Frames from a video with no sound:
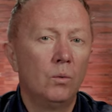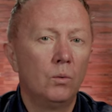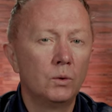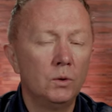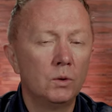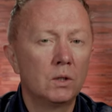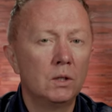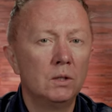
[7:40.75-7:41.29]

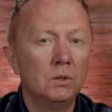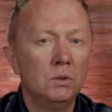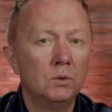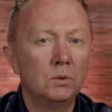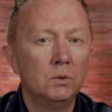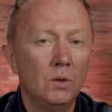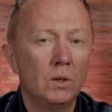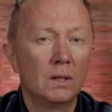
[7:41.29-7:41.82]
what you can
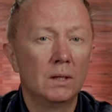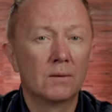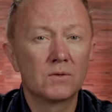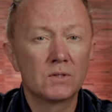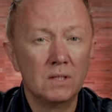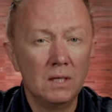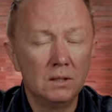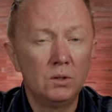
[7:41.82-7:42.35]
do, you can
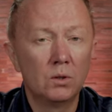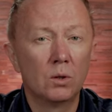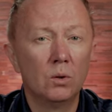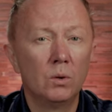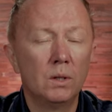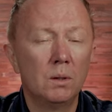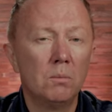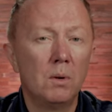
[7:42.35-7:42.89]
offset your
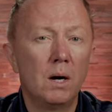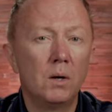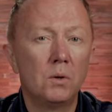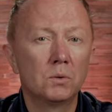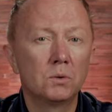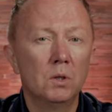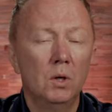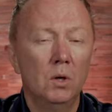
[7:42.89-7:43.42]
loan
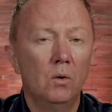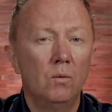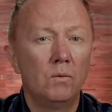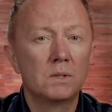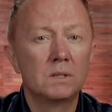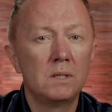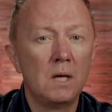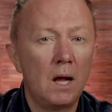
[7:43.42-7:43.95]
amount
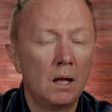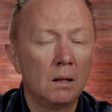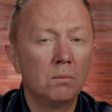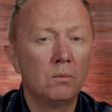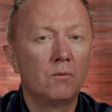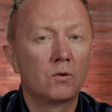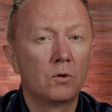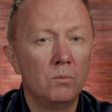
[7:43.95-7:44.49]
with
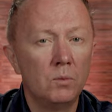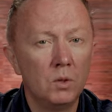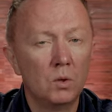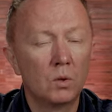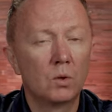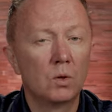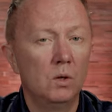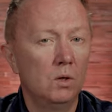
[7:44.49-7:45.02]
help from
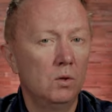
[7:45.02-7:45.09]
your